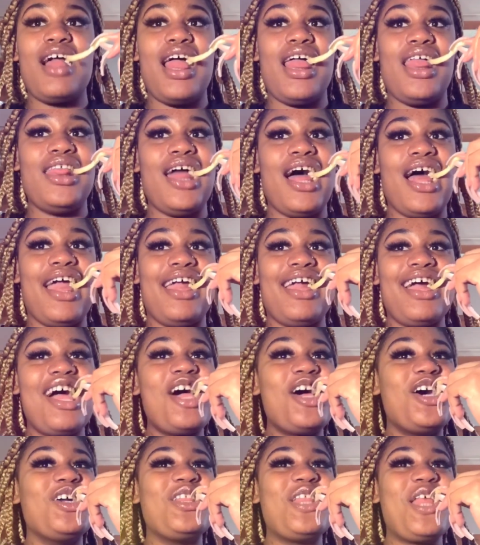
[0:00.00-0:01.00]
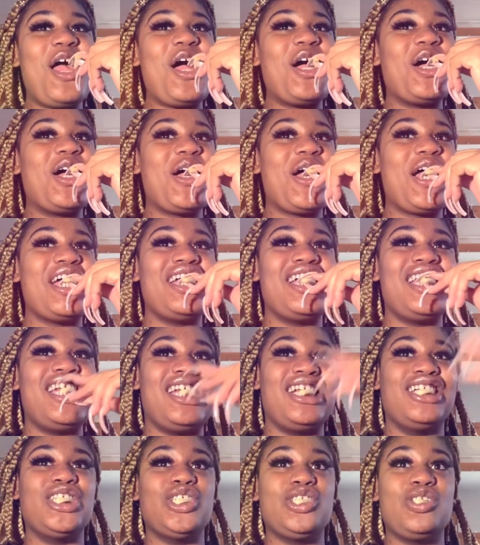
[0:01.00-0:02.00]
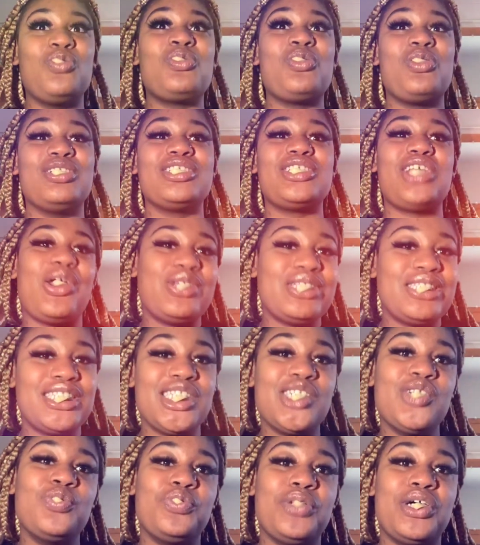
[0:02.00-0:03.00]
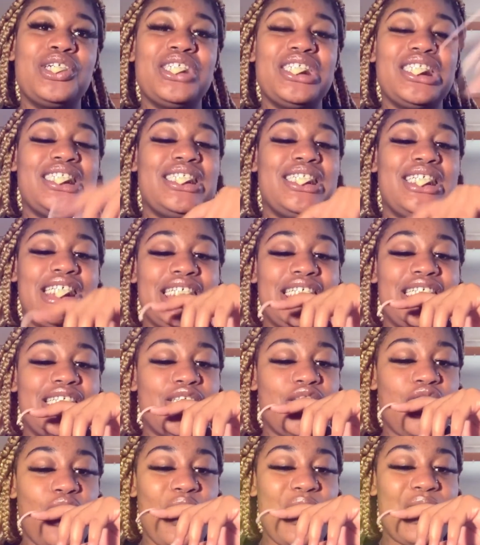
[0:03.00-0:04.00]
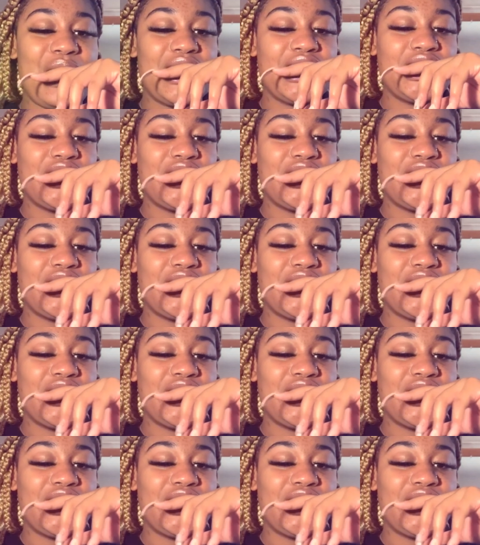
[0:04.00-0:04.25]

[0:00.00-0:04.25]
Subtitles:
I don't know. And of course I was still virgin then, so